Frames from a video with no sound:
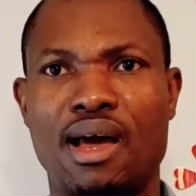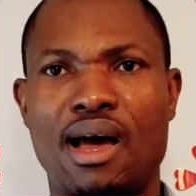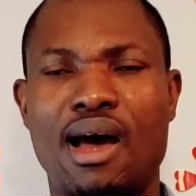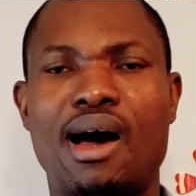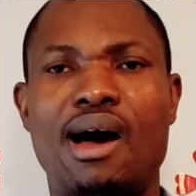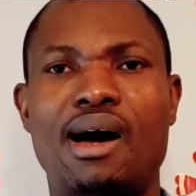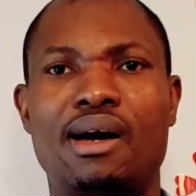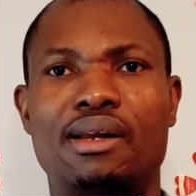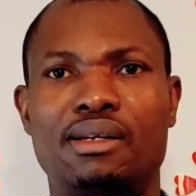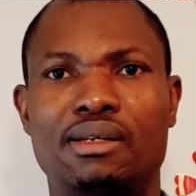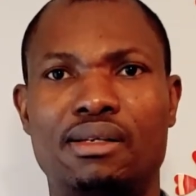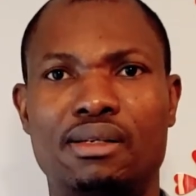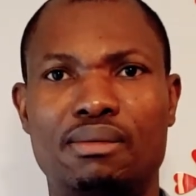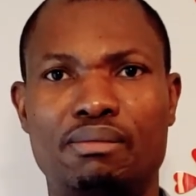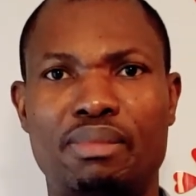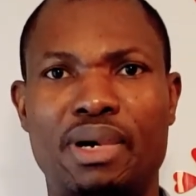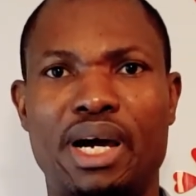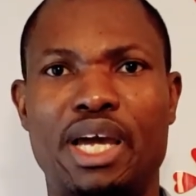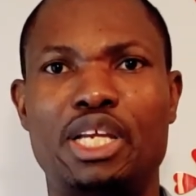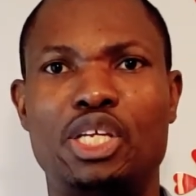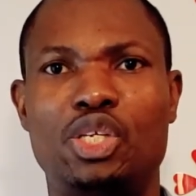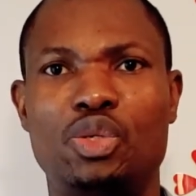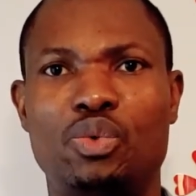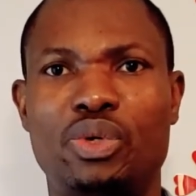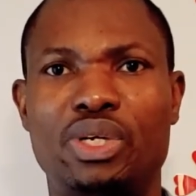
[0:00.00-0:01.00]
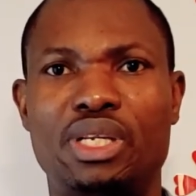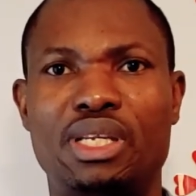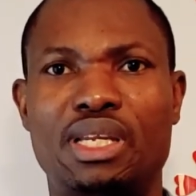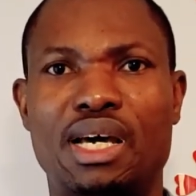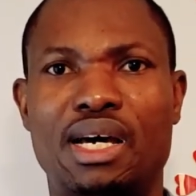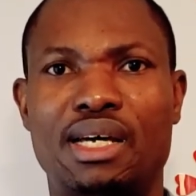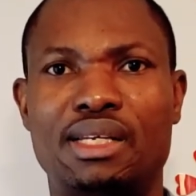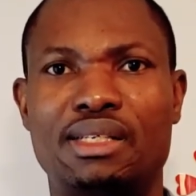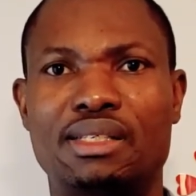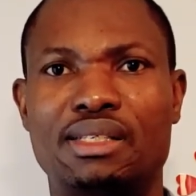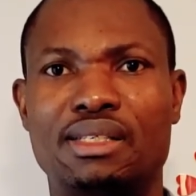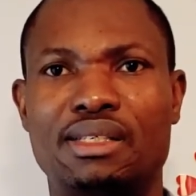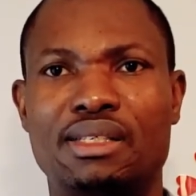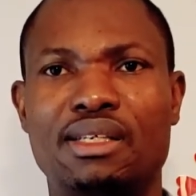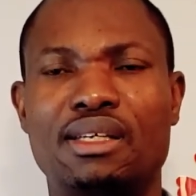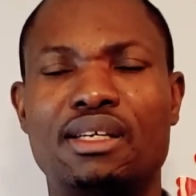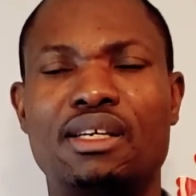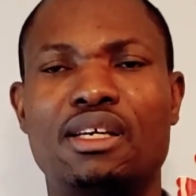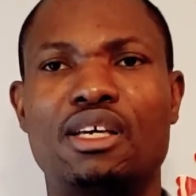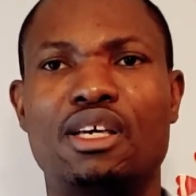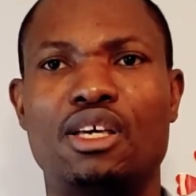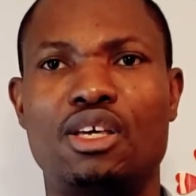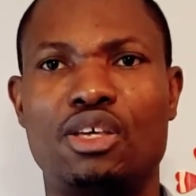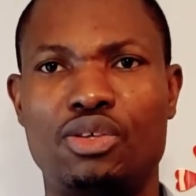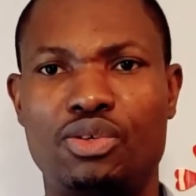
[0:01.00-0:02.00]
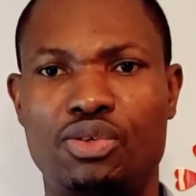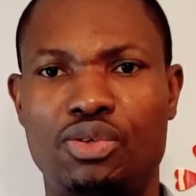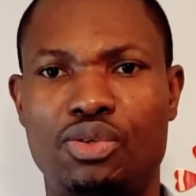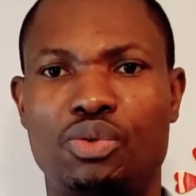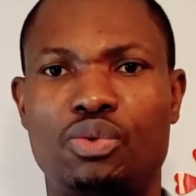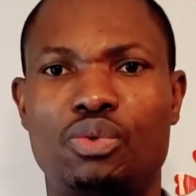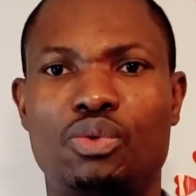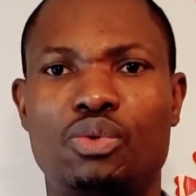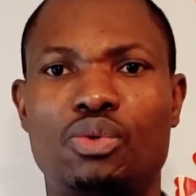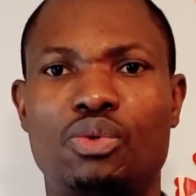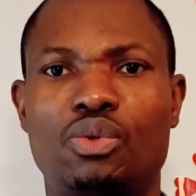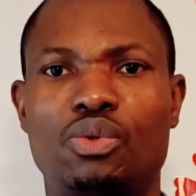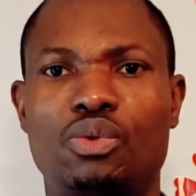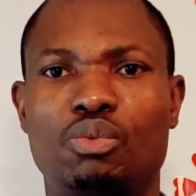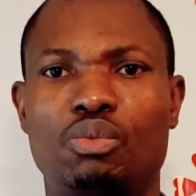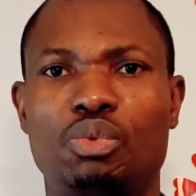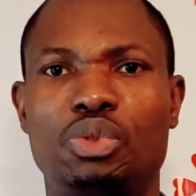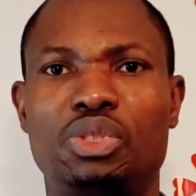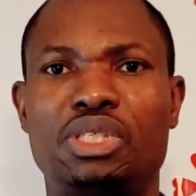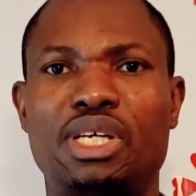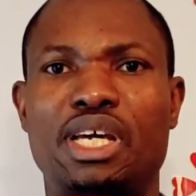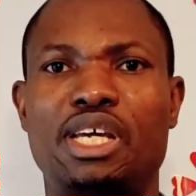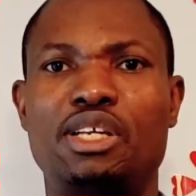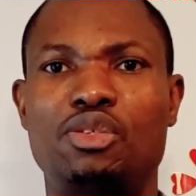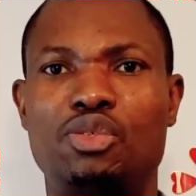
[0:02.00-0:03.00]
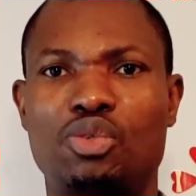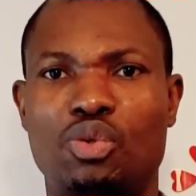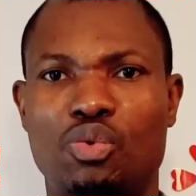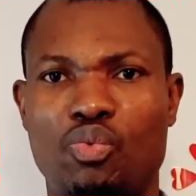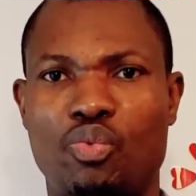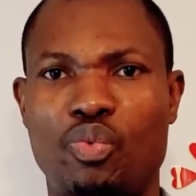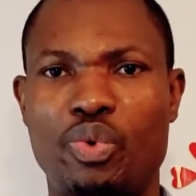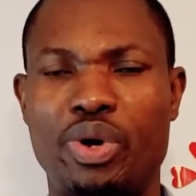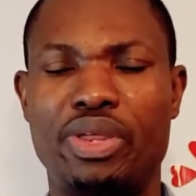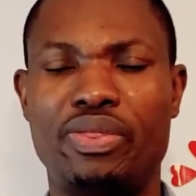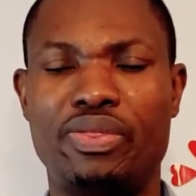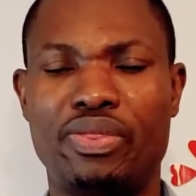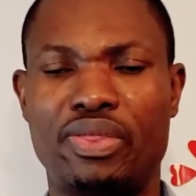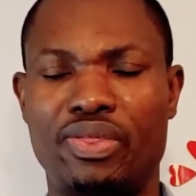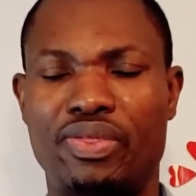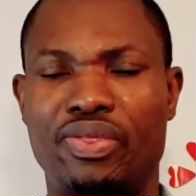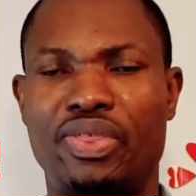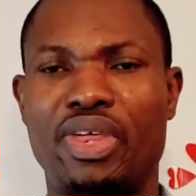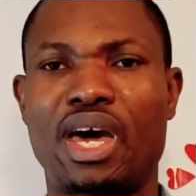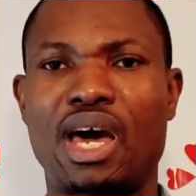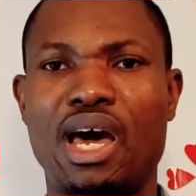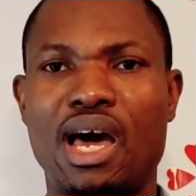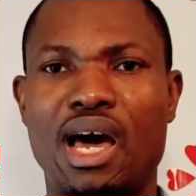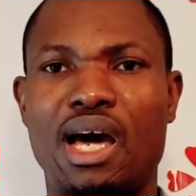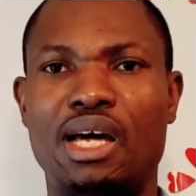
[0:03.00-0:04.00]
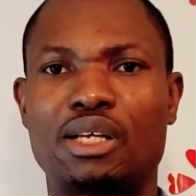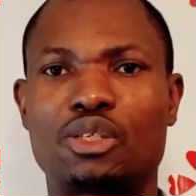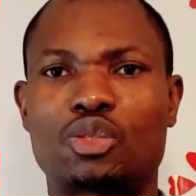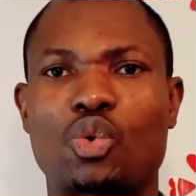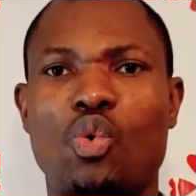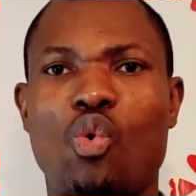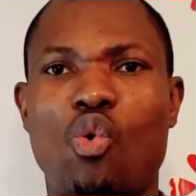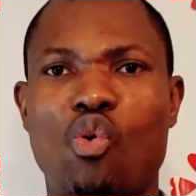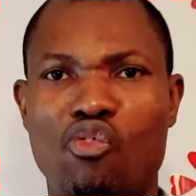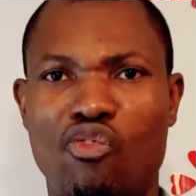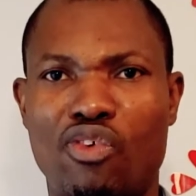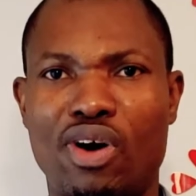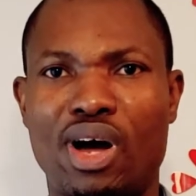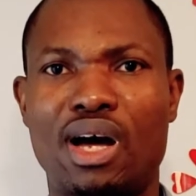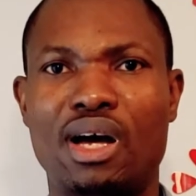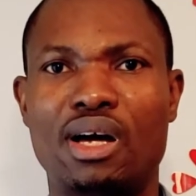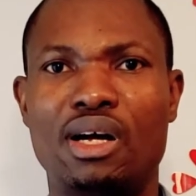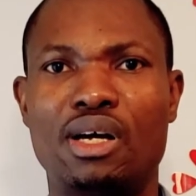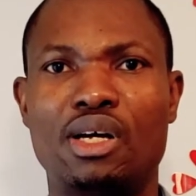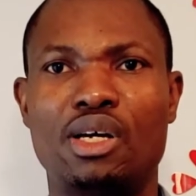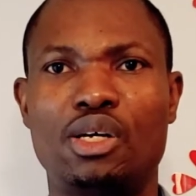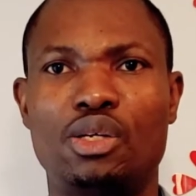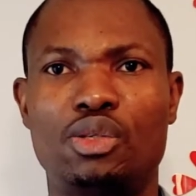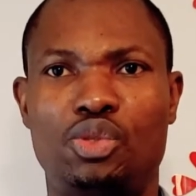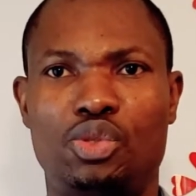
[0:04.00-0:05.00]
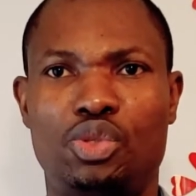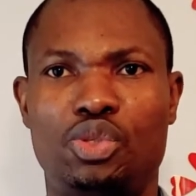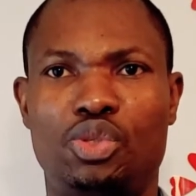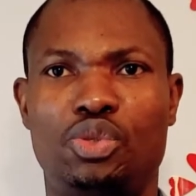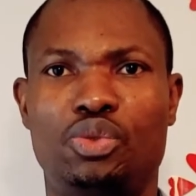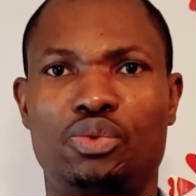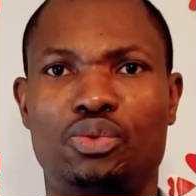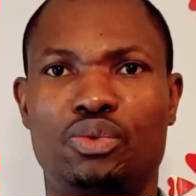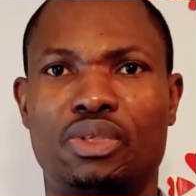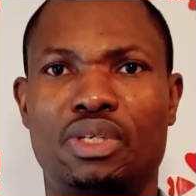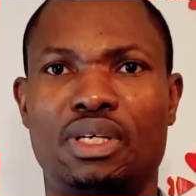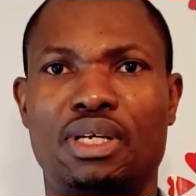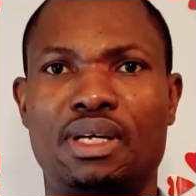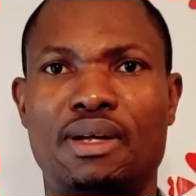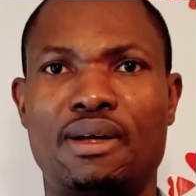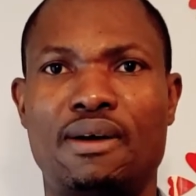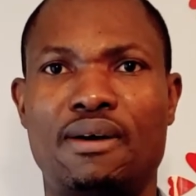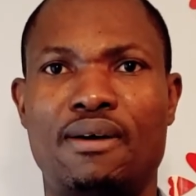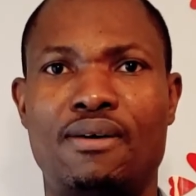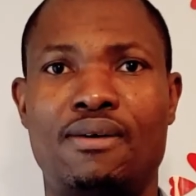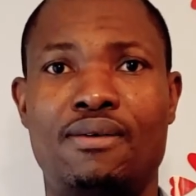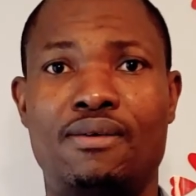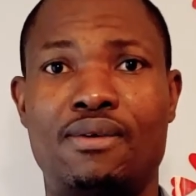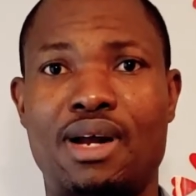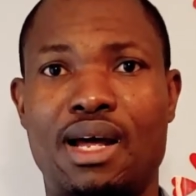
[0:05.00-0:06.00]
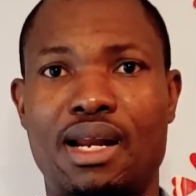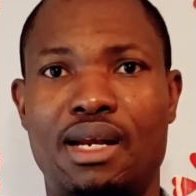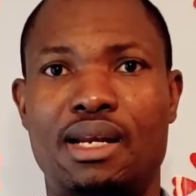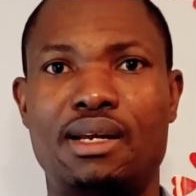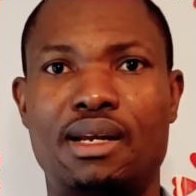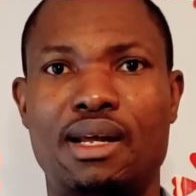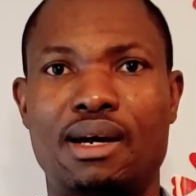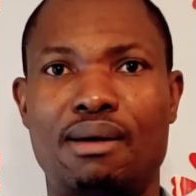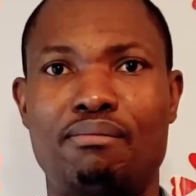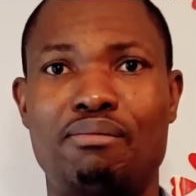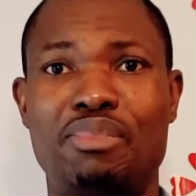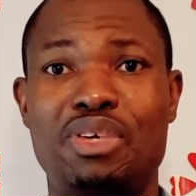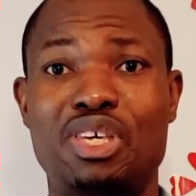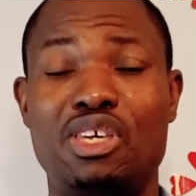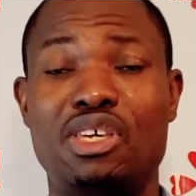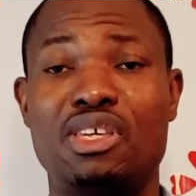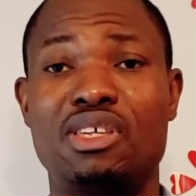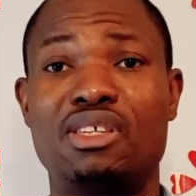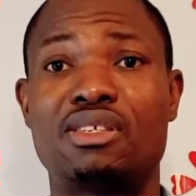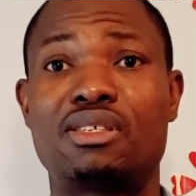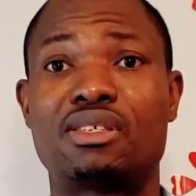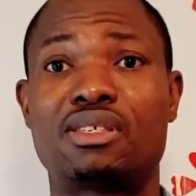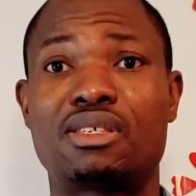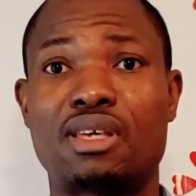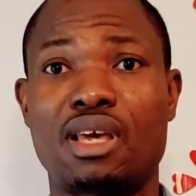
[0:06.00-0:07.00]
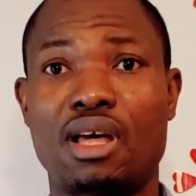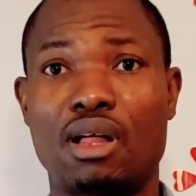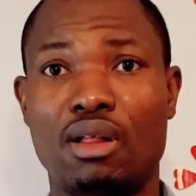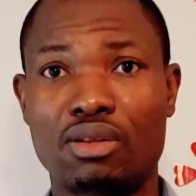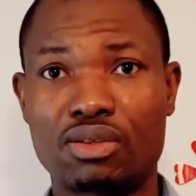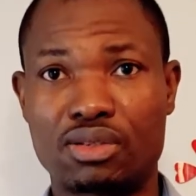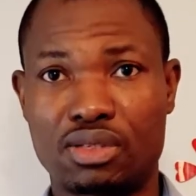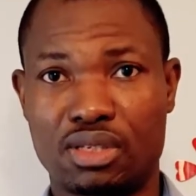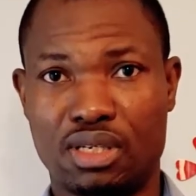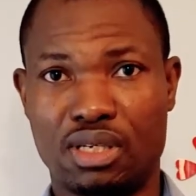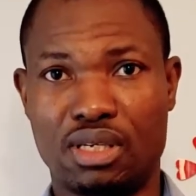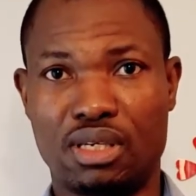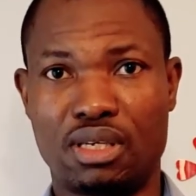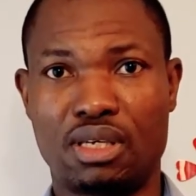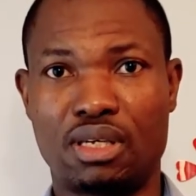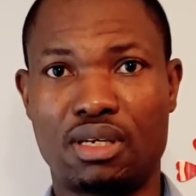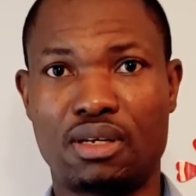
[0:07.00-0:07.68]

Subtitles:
And by doing that, you will tend to win their heart over to you rather than being salesy.